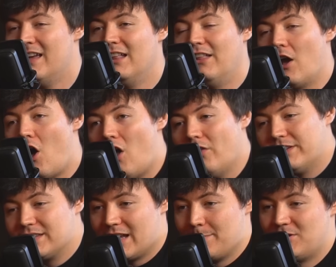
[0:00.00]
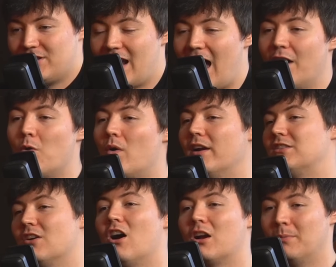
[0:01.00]
like all this type of shit. I don't want to
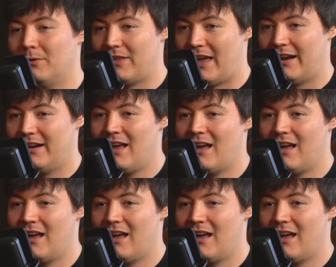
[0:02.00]
talk about that.